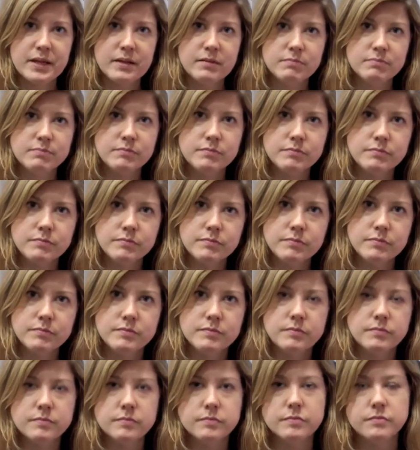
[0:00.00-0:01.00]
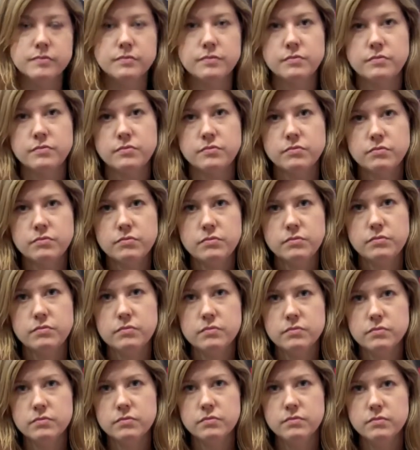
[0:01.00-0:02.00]
So, what is your
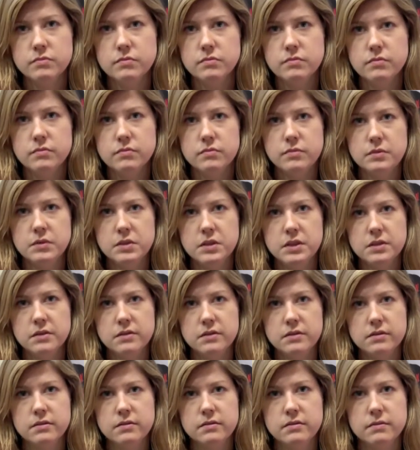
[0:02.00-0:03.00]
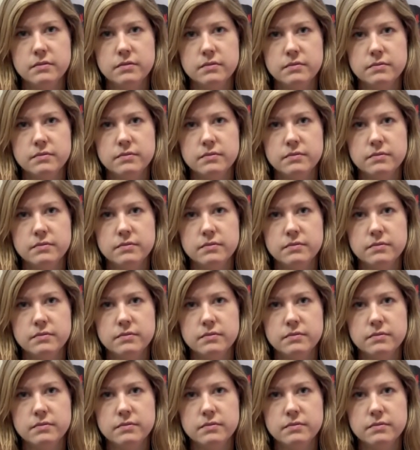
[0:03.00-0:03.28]
favorite part of your job?